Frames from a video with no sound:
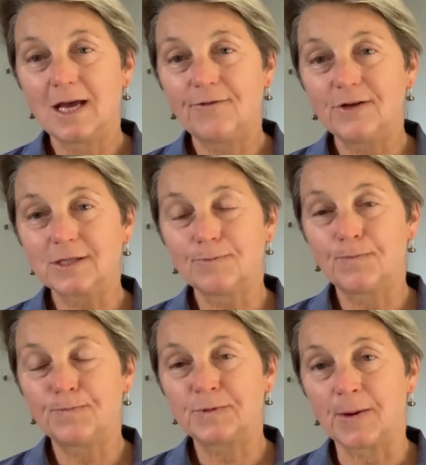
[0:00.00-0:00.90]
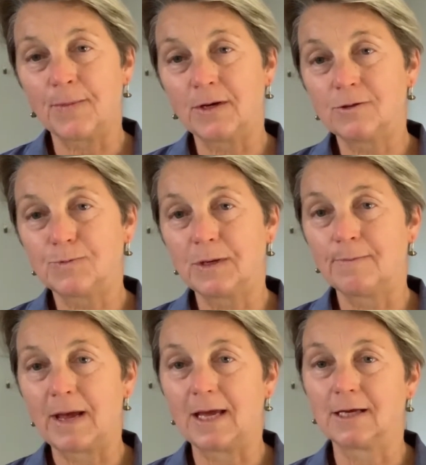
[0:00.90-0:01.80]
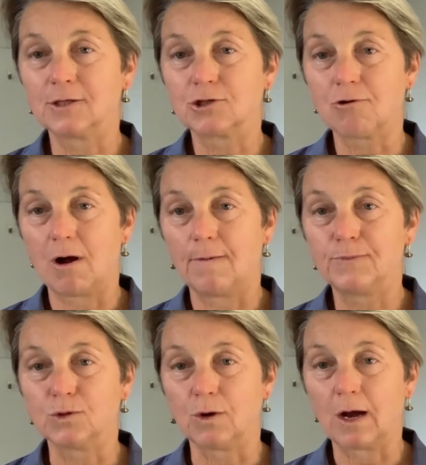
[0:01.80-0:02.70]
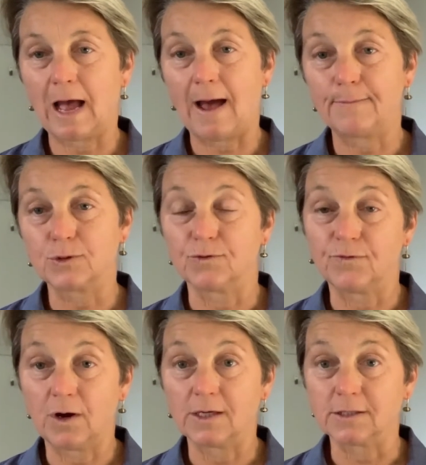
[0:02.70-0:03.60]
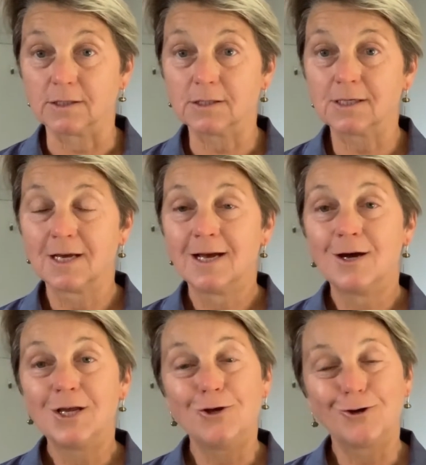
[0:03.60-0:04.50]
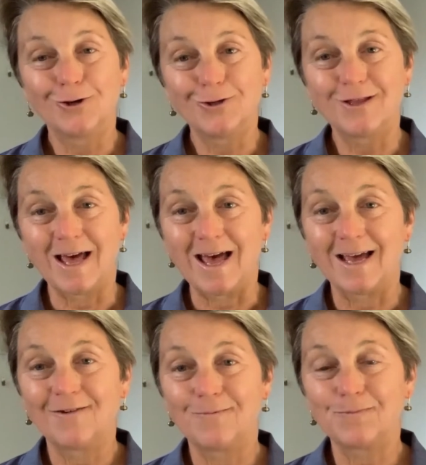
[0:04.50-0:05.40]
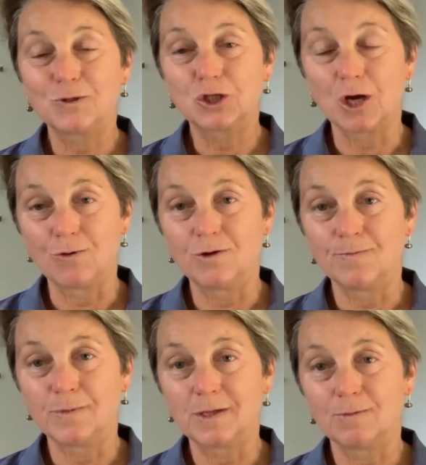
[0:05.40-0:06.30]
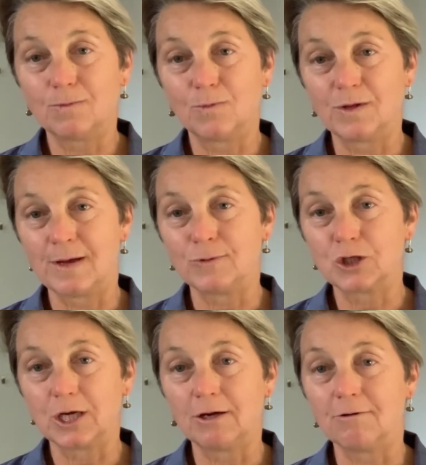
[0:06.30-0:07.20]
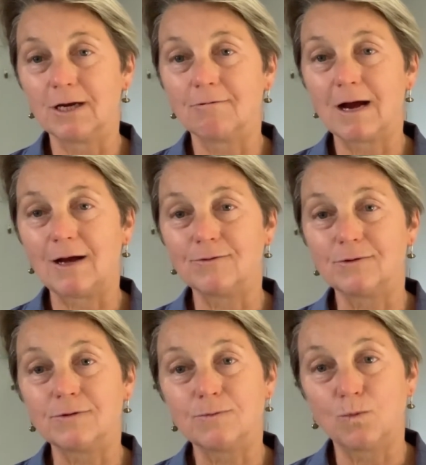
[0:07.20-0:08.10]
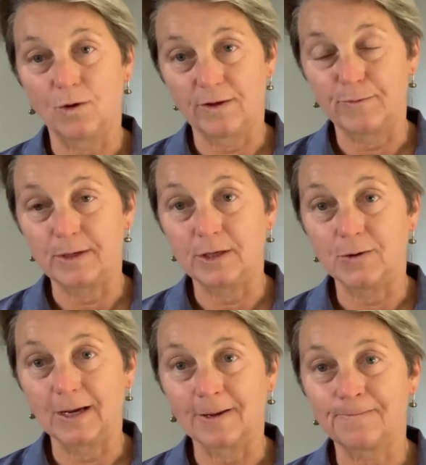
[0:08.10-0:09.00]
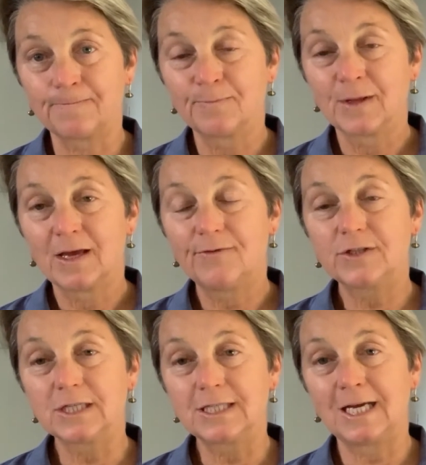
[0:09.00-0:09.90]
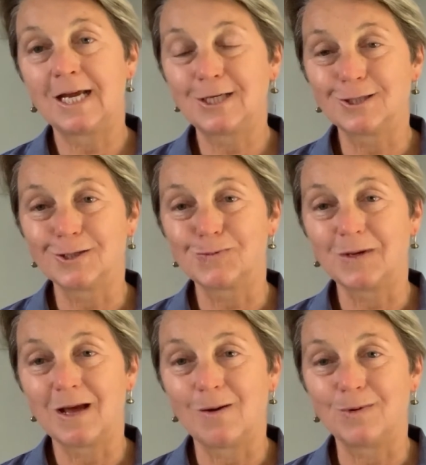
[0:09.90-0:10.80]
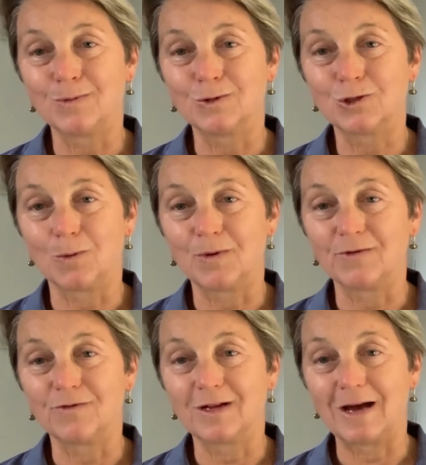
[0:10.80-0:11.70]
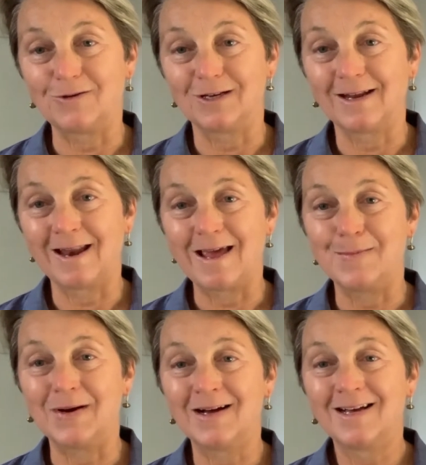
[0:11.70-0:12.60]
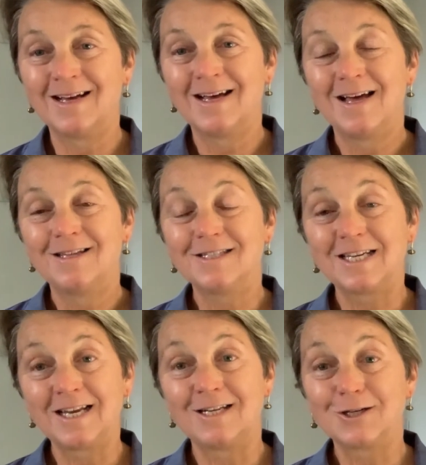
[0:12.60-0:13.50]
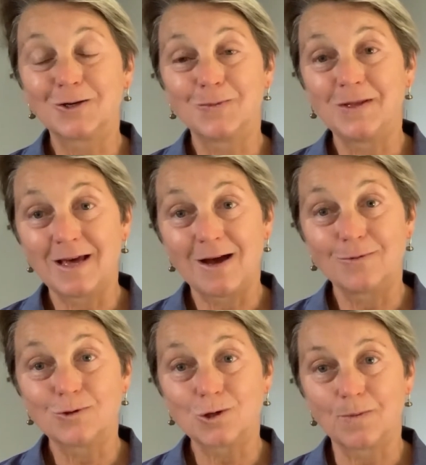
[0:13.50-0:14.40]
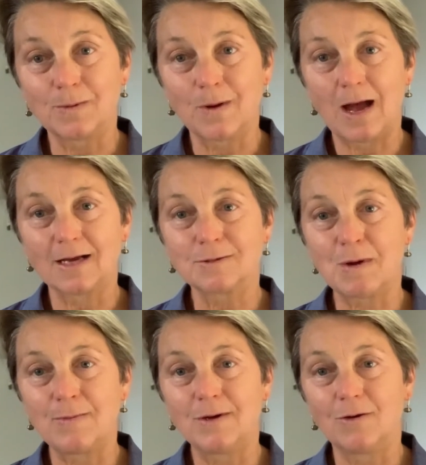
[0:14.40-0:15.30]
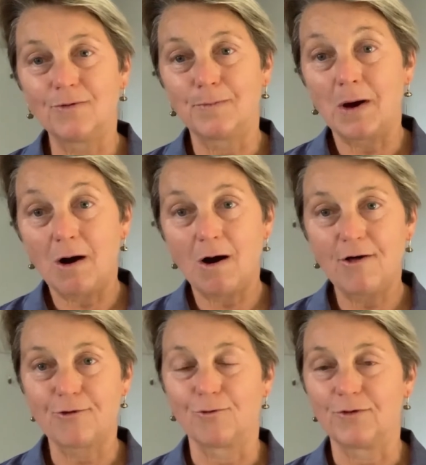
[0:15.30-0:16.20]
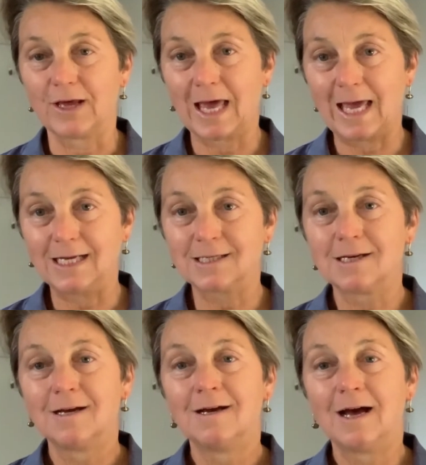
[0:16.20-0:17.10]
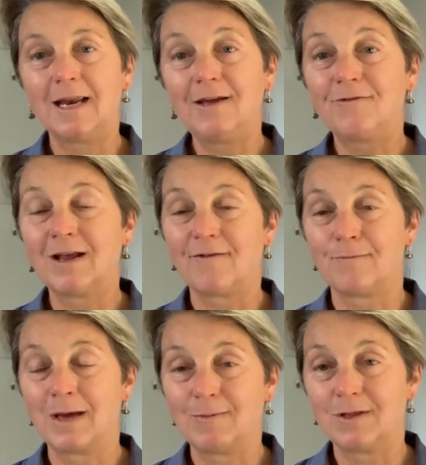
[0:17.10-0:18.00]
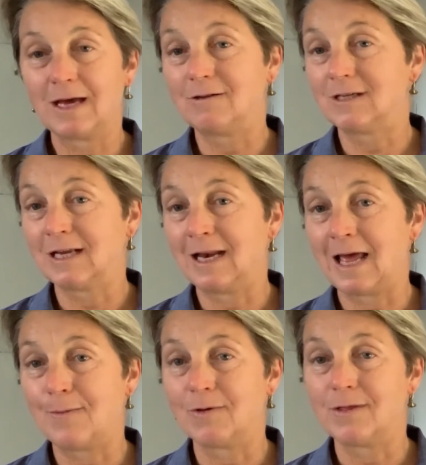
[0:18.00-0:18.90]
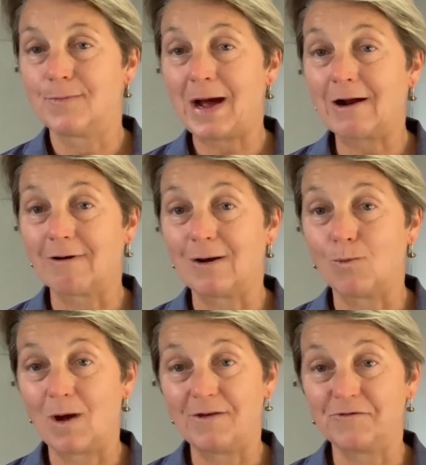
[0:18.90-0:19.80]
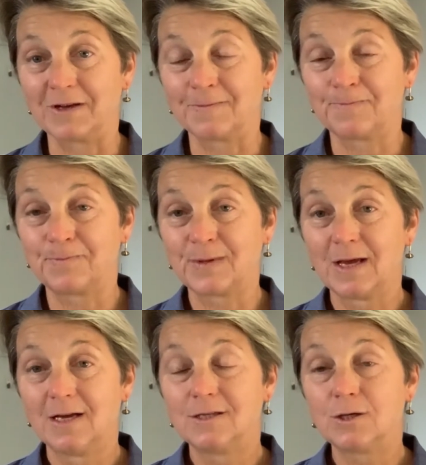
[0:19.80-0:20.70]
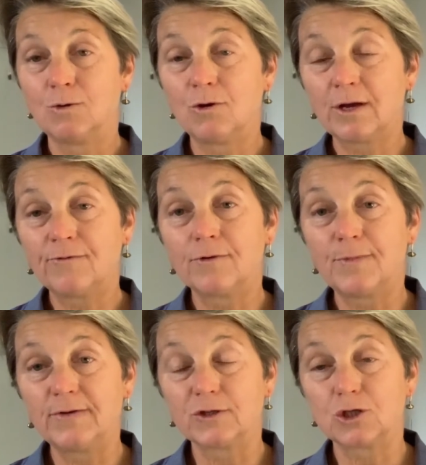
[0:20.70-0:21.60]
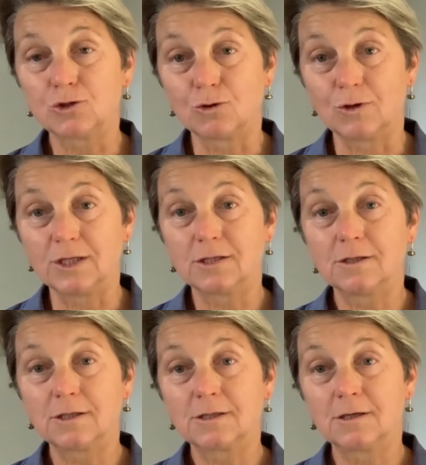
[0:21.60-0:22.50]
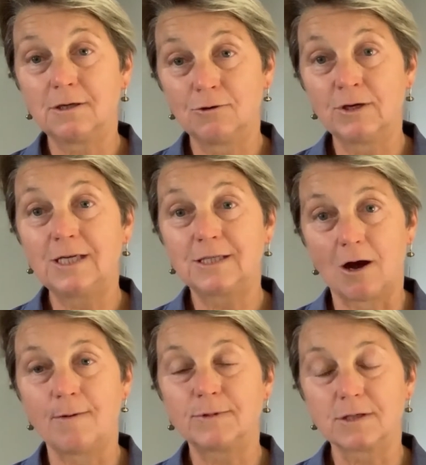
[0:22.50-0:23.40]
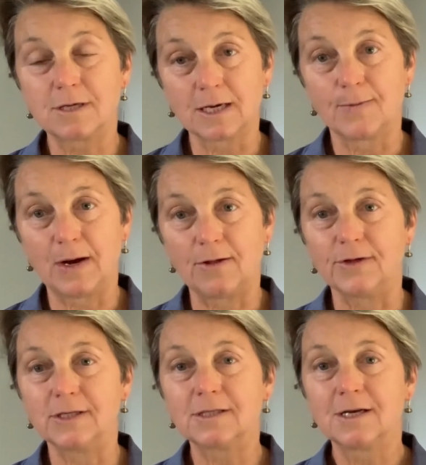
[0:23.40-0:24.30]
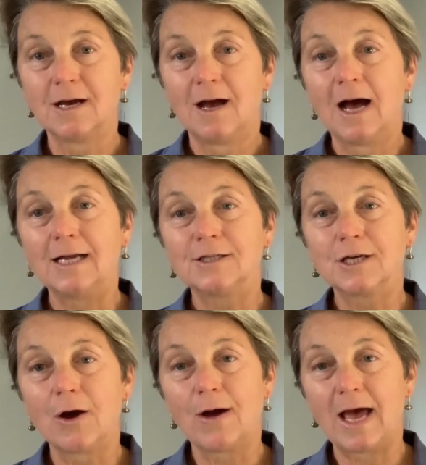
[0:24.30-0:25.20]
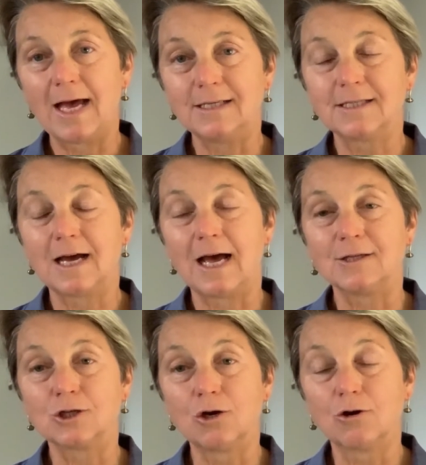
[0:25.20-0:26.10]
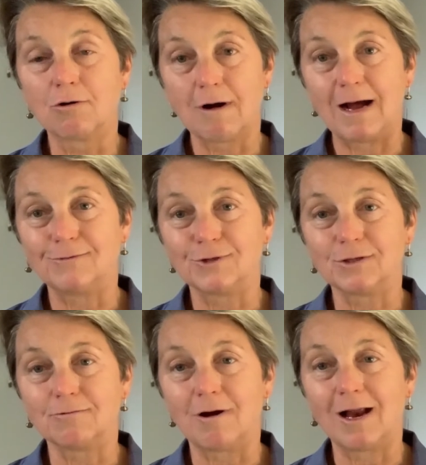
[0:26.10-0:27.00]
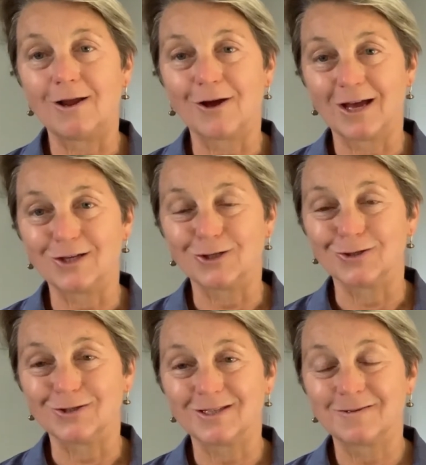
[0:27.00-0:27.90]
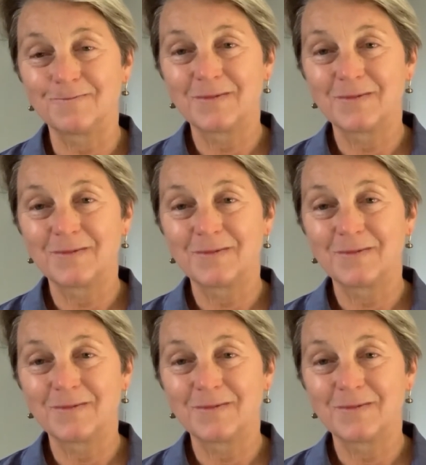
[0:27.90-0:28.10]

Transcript: if it's someone who's been making scrubs or caps or visors, you could there show them with their machinery around what they've been doing. If it's a teenager that's been helping with shopping for the elderly neighbour, the teenager could be there with the shopping bags, maybe on the path or at the gate, and even have maybe the elderly neighbour in the background waving. So looking for a bit of a story, so you'll need time to think about this and to go ahead and to look around to the right locations.